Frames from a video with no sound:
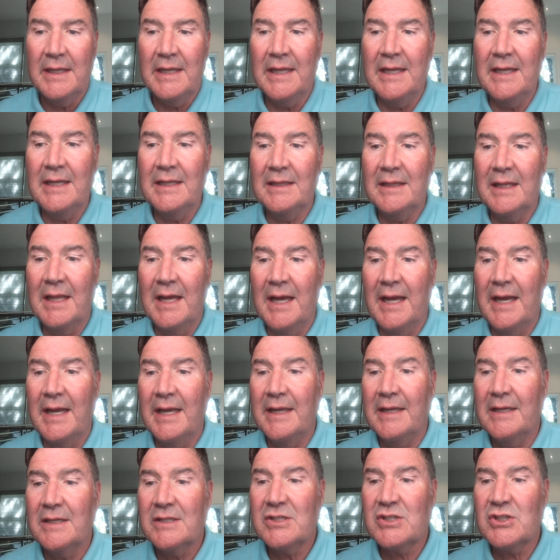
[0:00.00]

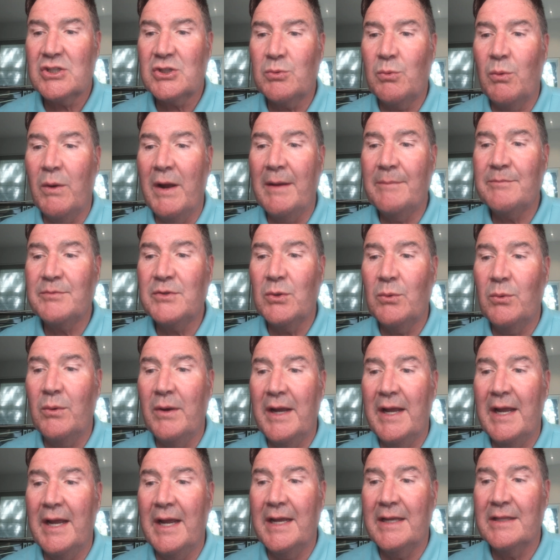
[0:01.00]
Eli swept
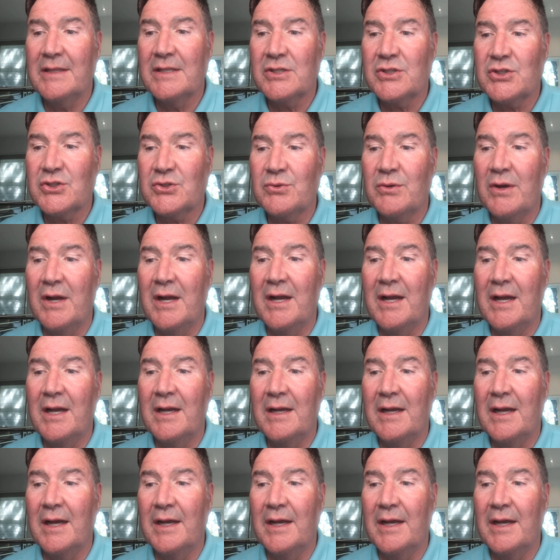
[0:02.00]
away the straw